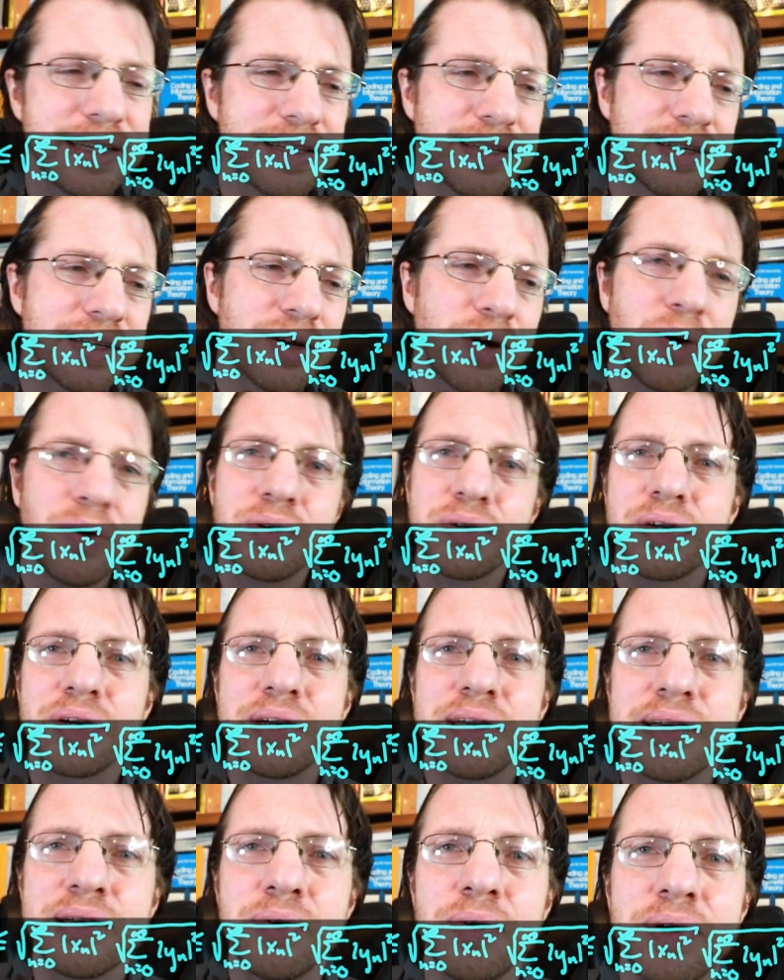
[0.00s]
the Holder
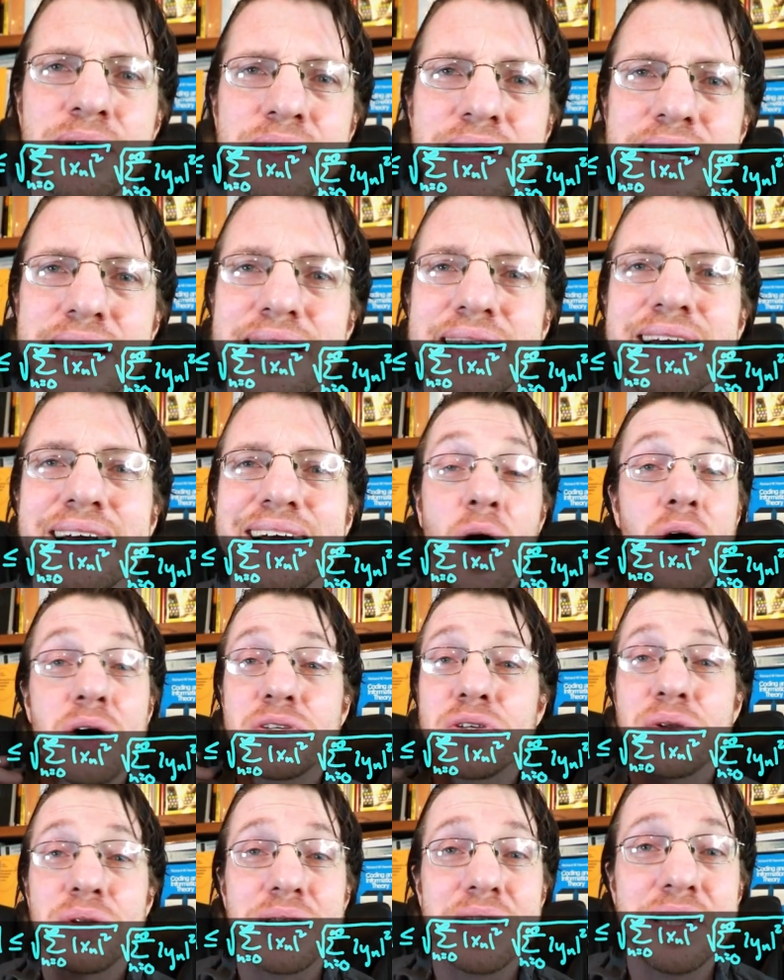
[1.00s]
inequality,
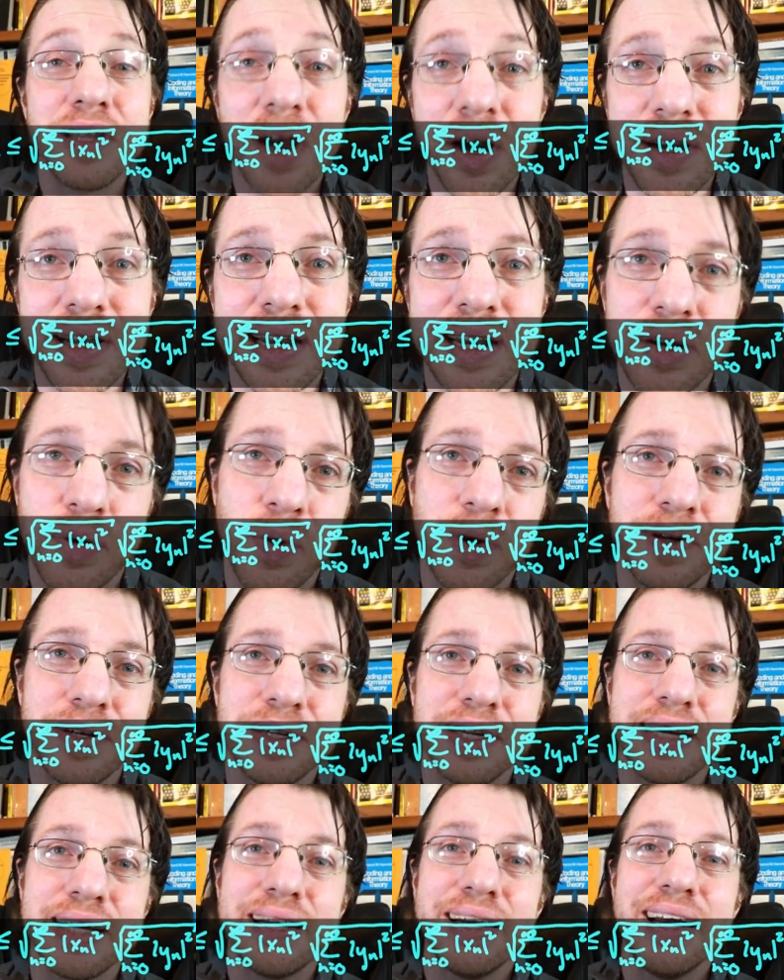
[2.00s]
also the Young
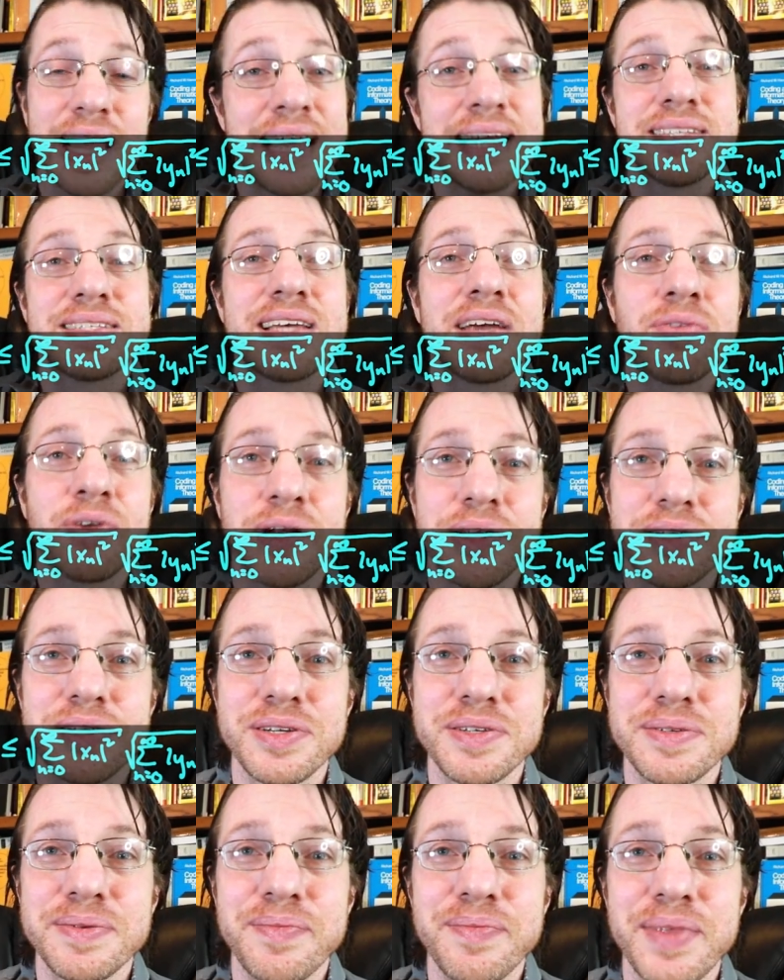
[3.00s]
inequality, and several
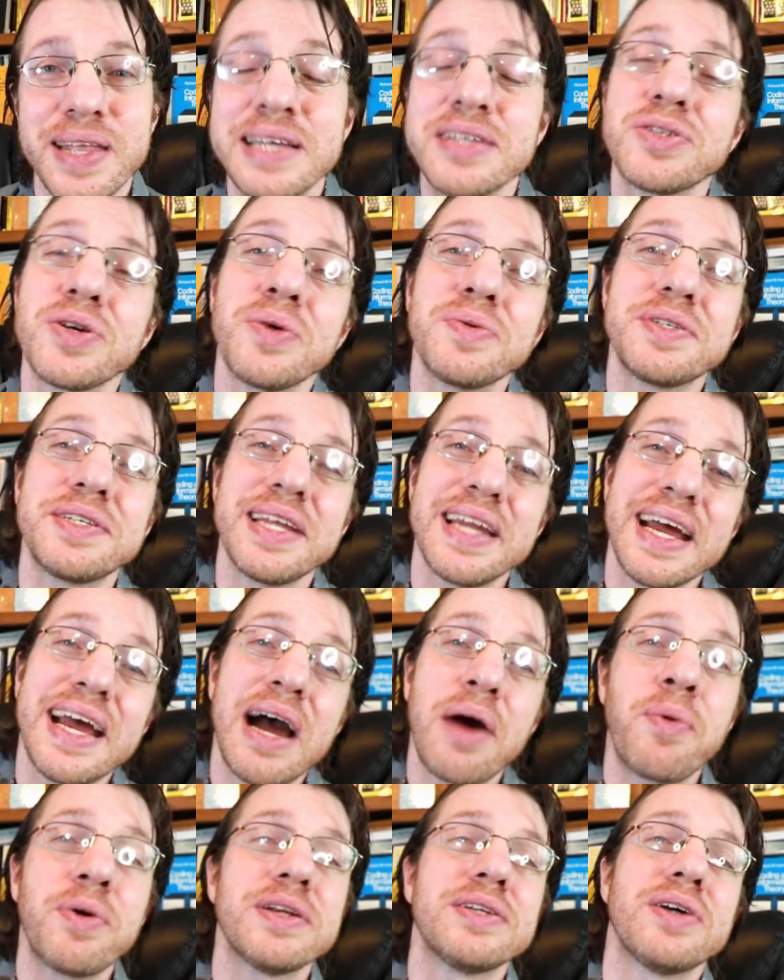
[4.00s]
others. And so today
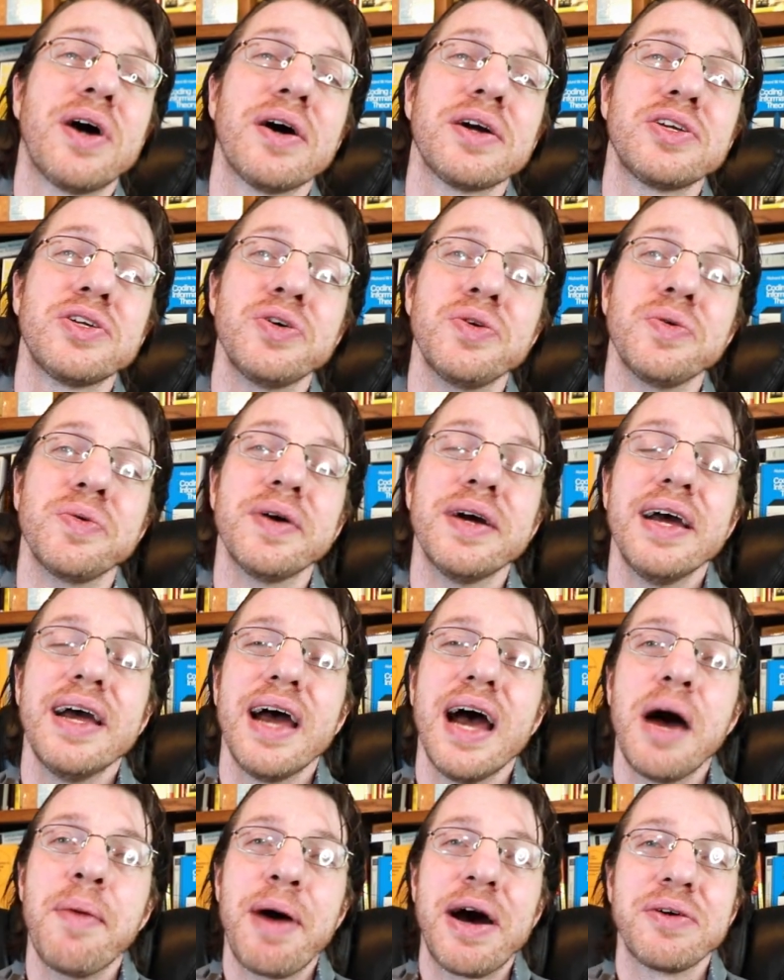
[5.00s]
I want to talk to you
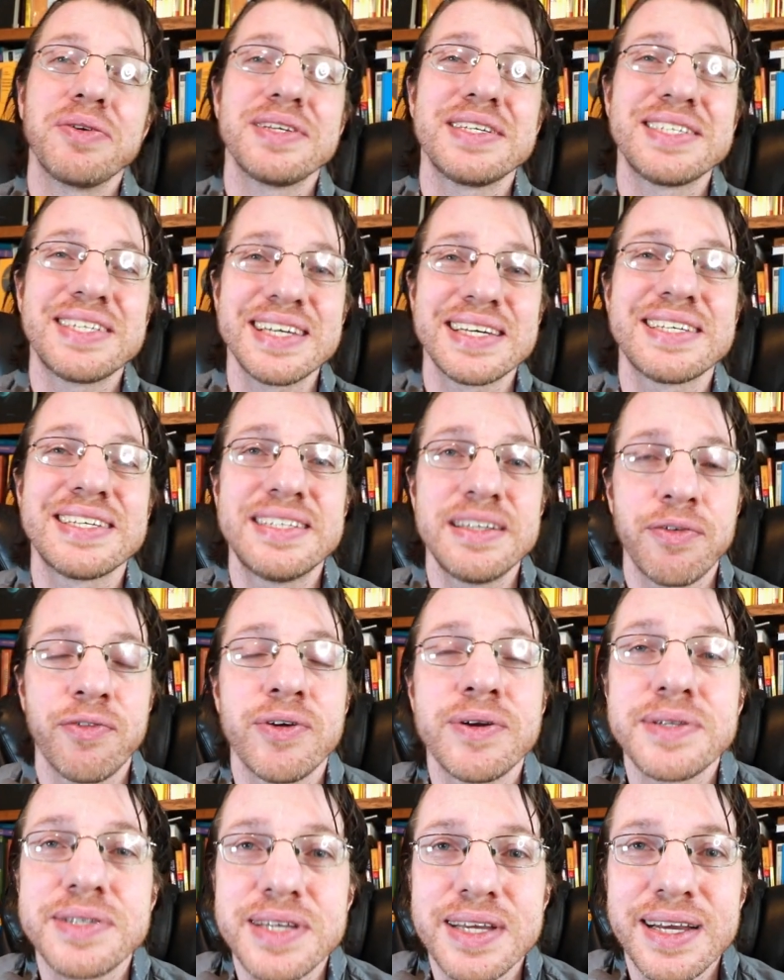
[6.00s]
about six
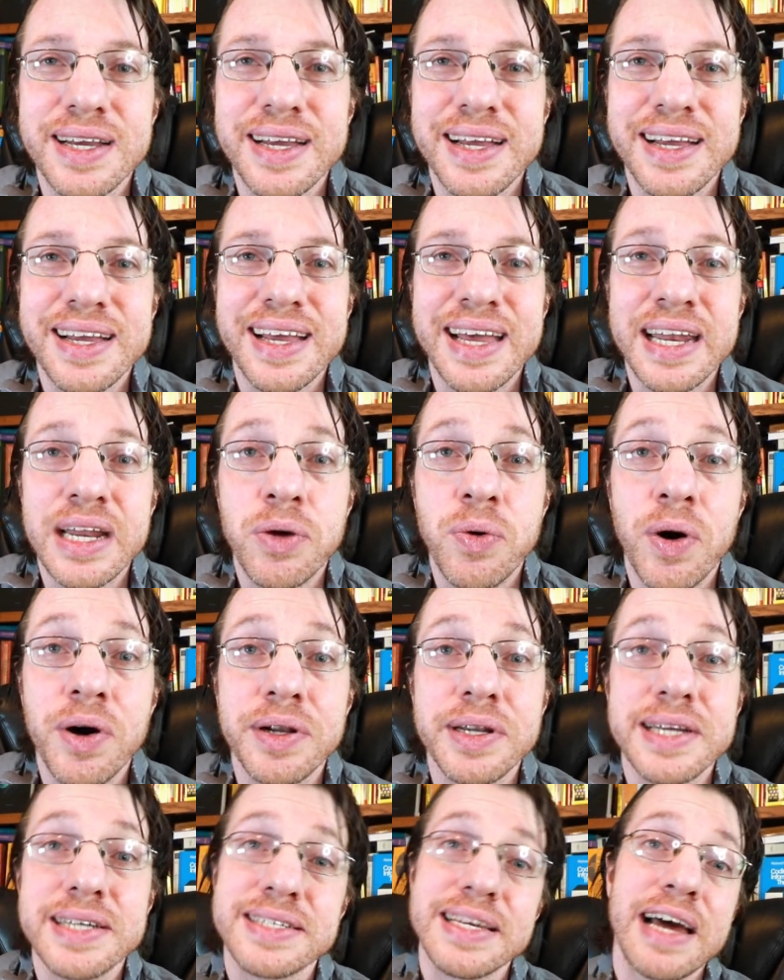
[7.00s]
different
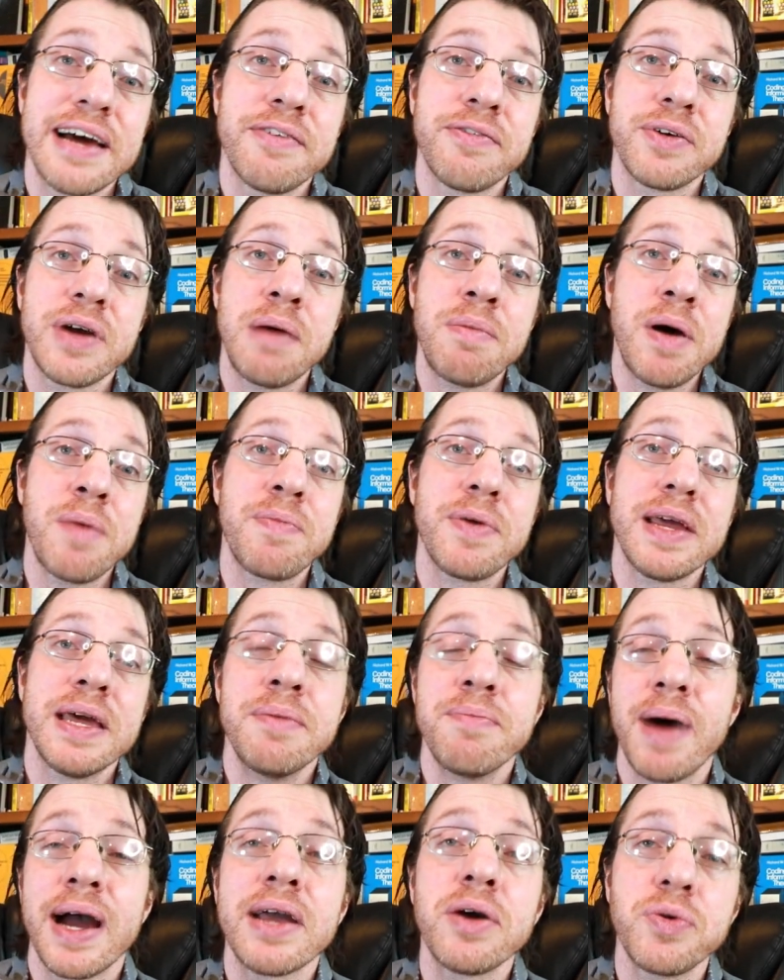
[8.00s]
inequalities that have come up
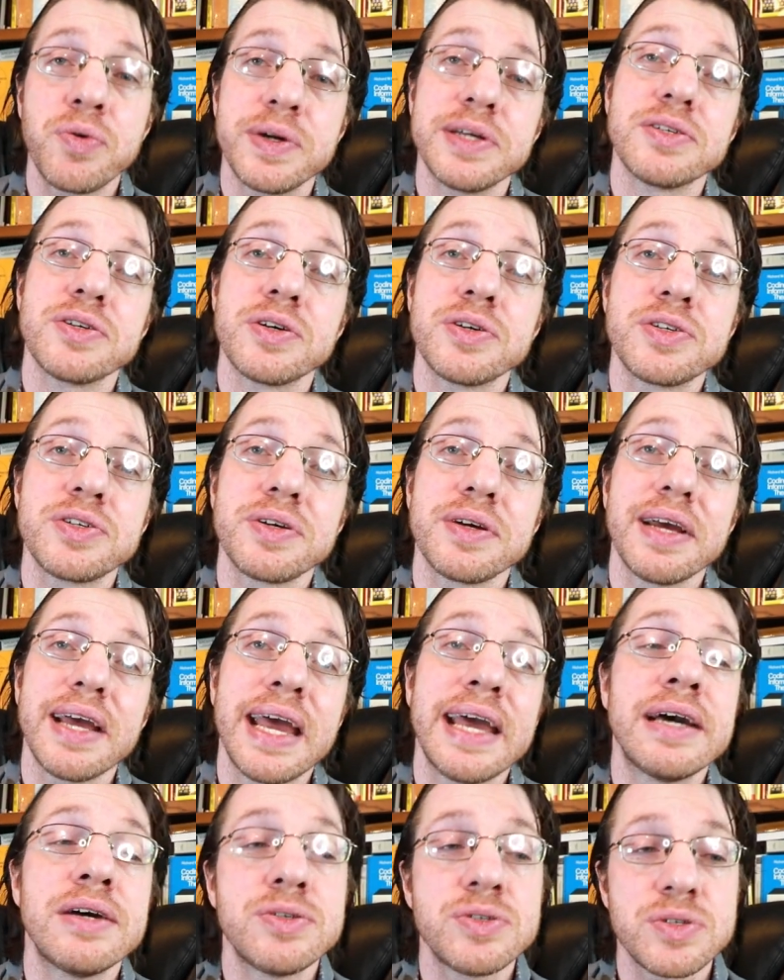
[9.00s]
in my own research,
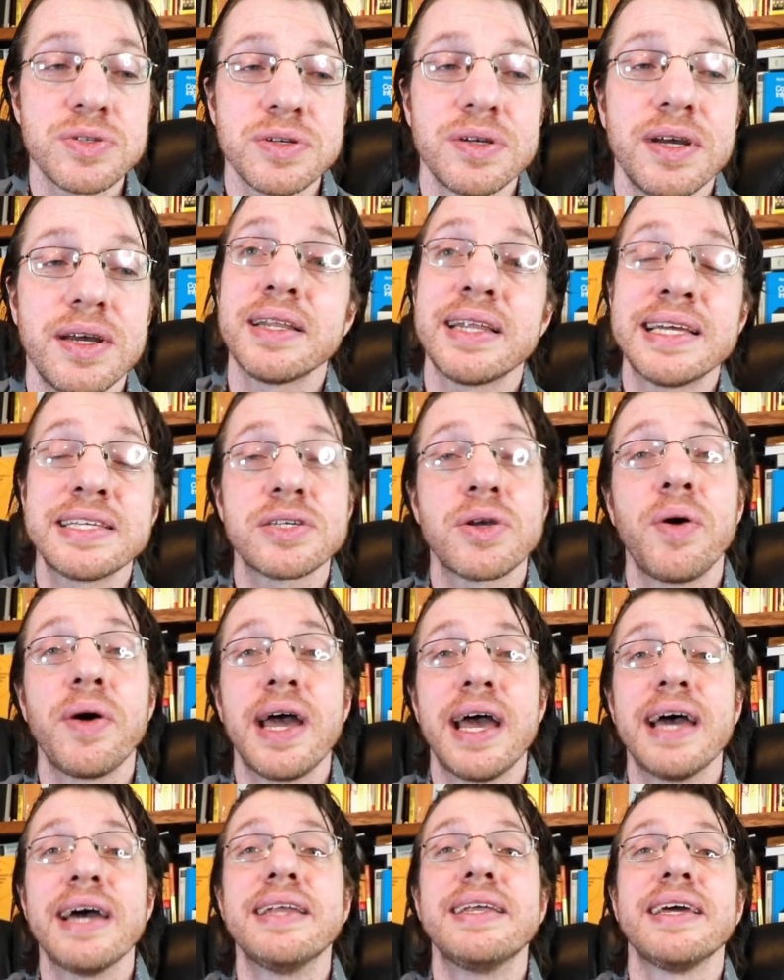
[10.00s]
and let's go
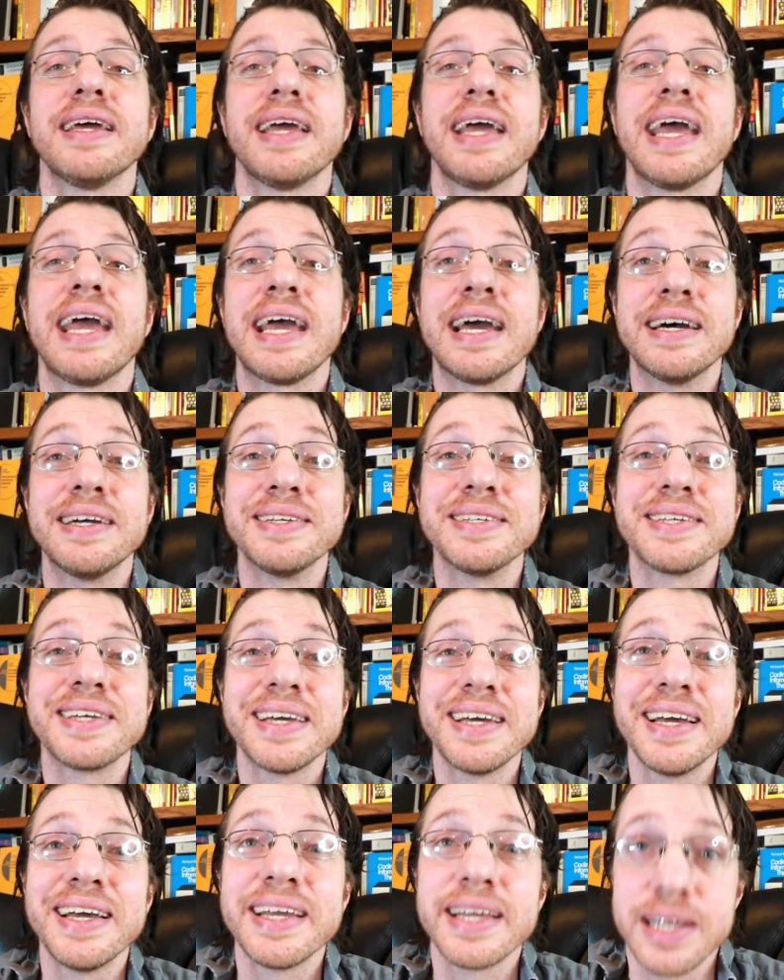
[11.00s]
ahead and
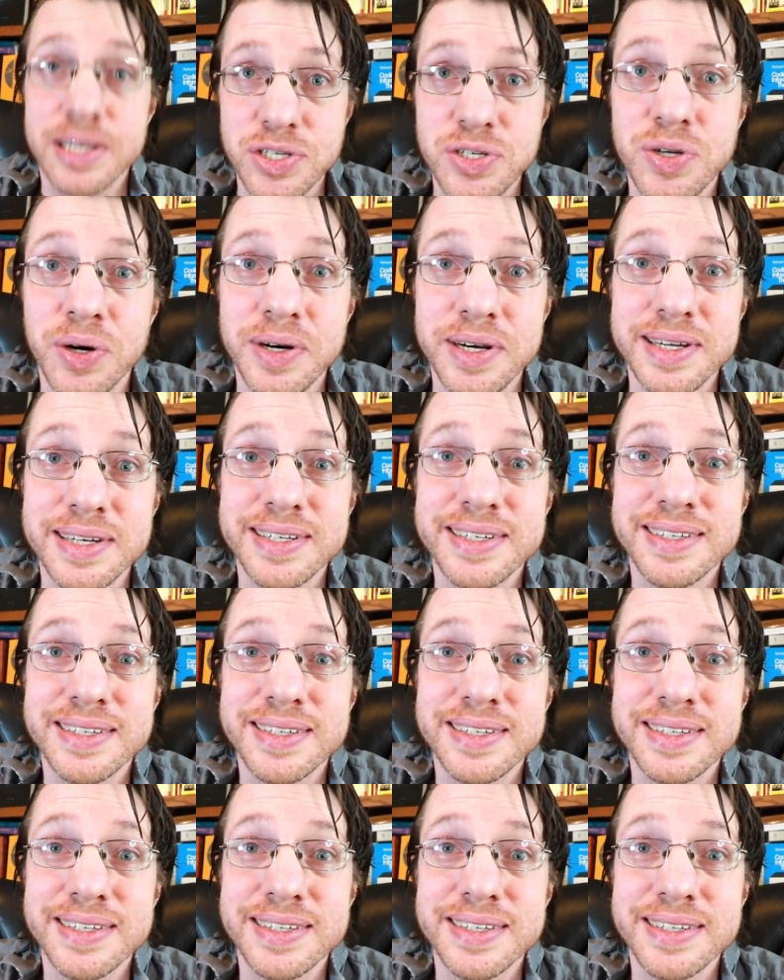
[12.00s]
get started.